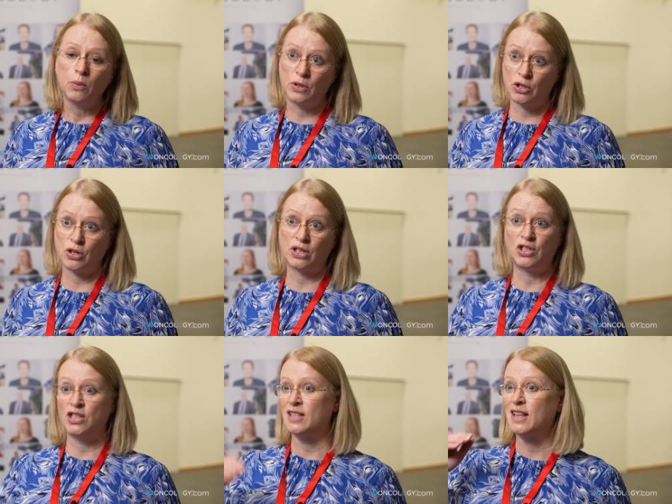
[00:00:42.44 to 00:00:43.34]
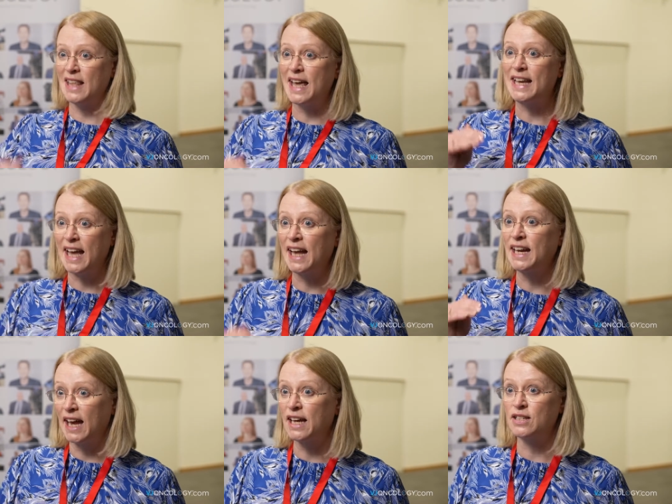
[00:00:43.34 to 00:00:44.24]
with strategies that they can
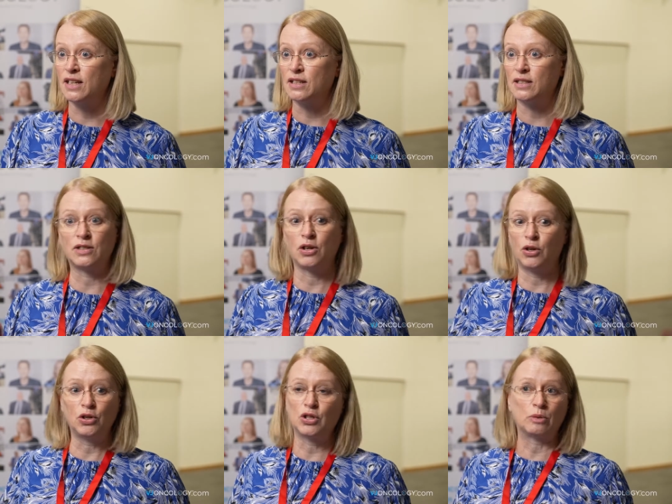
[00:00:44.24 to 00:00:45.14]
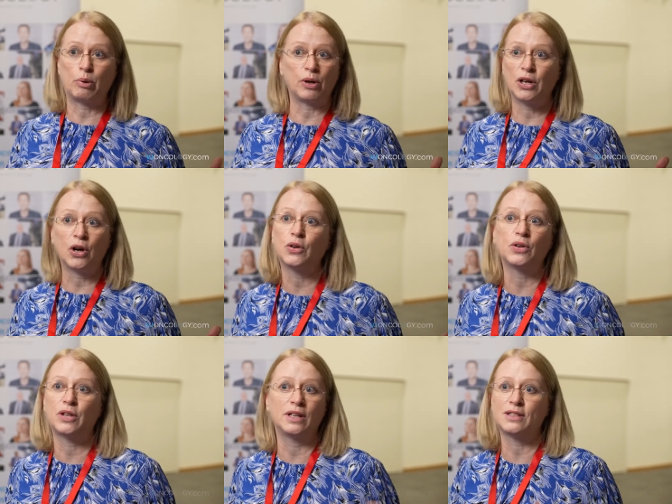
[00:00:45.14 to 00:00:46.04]
access. It's no good just putting on
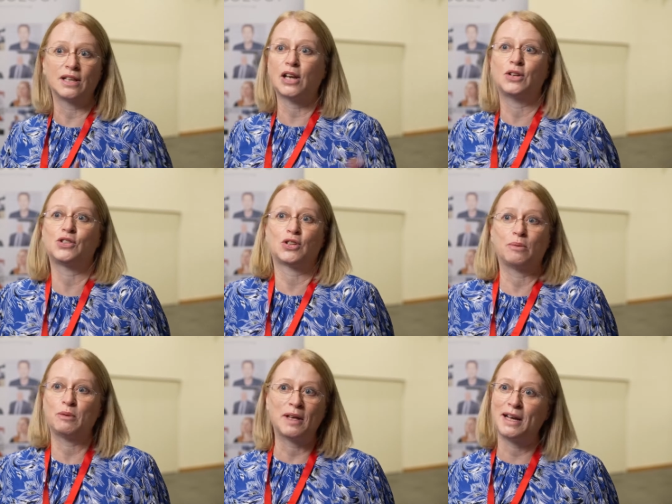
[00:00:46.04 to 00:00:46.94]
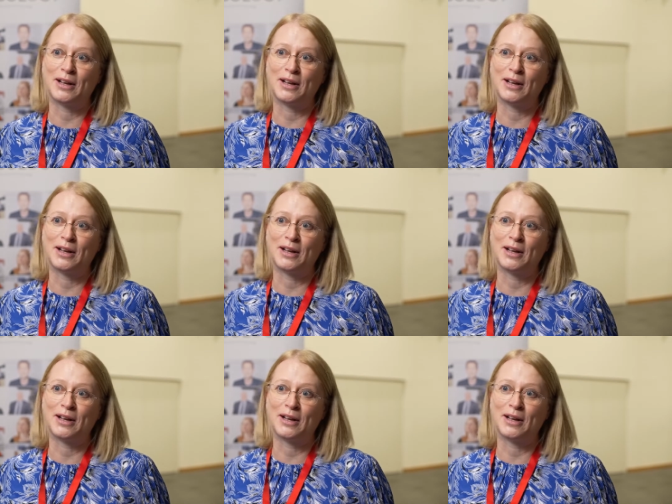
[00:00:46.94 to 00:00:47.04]
things at lunchtime that they